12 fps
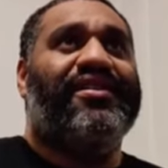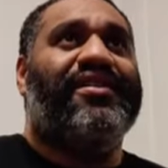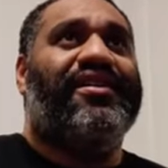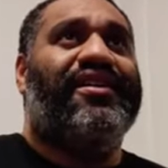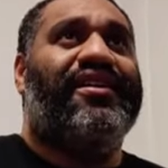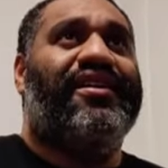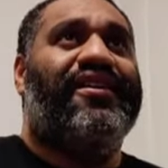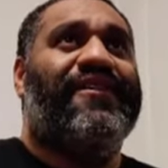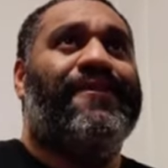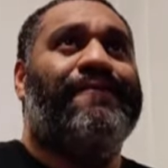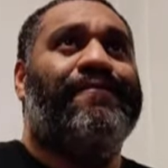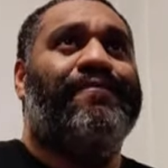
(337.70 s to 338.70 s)

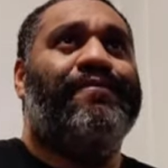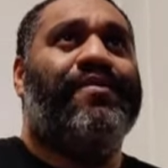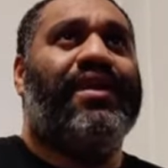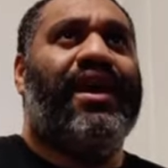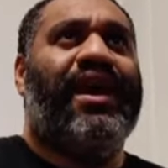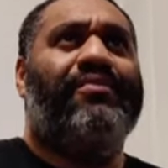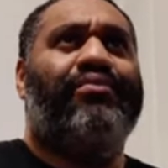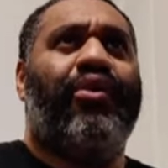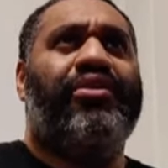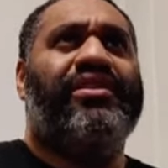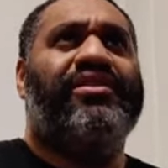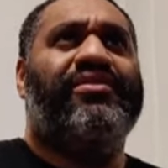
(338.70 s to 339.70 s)
And Brody
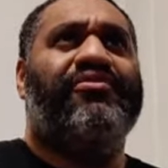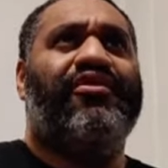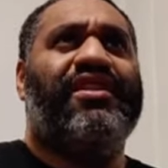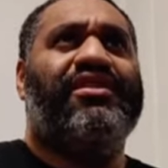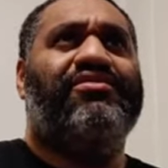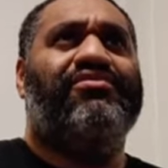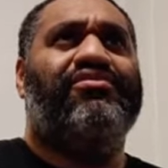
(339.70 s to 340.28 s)
didn't really